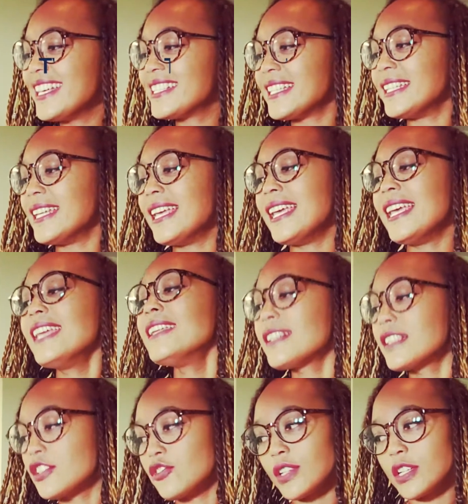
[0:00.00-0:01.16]
is an
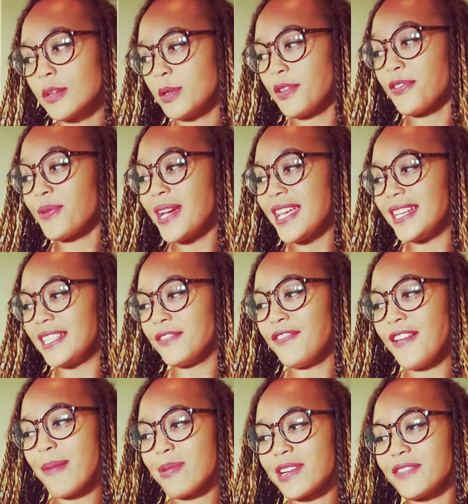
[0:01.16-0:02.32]
inextricable thread in the
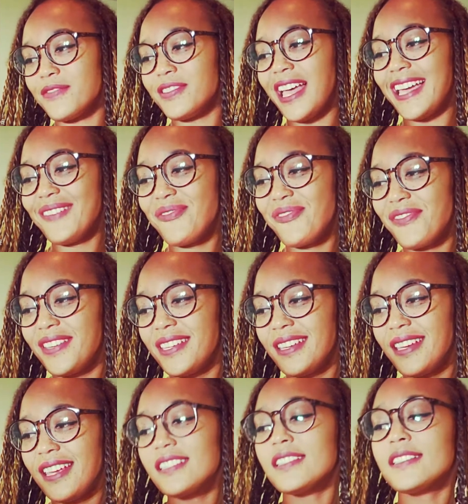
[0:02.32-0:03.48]
fabric of life,
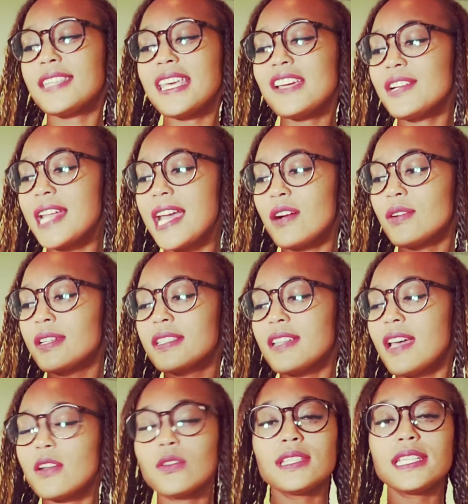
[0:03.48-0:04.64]
and to tear it out is
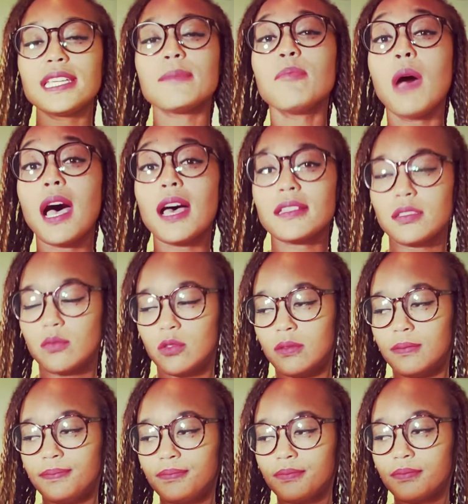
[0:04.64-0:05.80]
not only impossible,
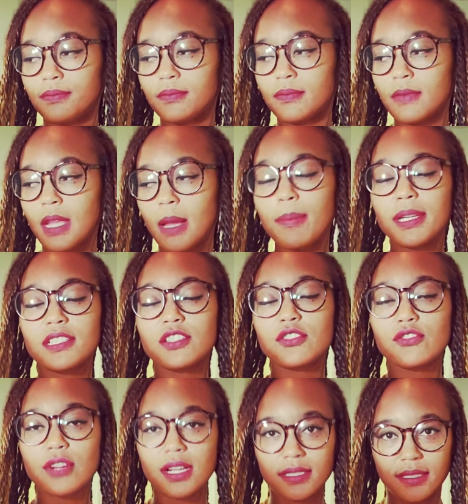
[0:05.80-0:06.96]
but
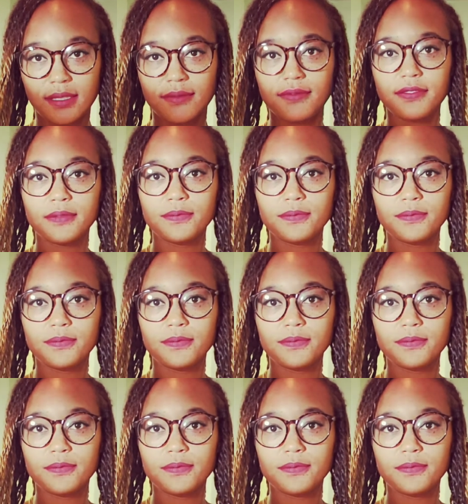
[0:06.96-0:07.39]
destructive.